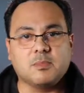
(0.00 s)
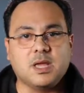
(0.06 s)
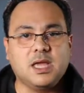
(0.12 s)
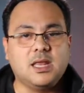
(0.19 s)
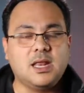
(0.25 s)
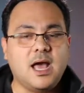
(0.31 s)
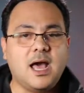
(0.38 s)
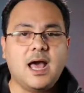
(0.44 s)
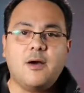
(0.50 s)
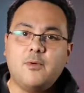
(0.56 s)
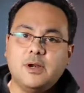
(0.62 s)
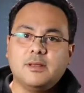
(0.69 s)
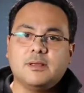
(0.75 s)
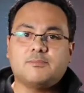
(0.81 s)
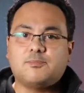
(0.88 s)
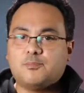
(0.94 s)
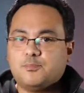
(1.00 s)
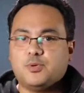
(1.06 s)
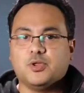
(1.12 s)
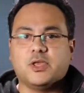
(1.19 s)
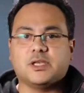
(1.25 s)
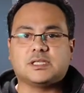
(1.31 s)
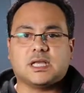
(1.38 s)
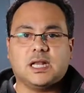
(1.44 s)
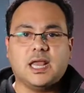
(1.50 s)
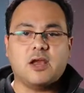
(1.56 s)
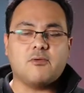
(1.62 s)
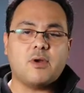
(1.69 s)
and I want to put this clear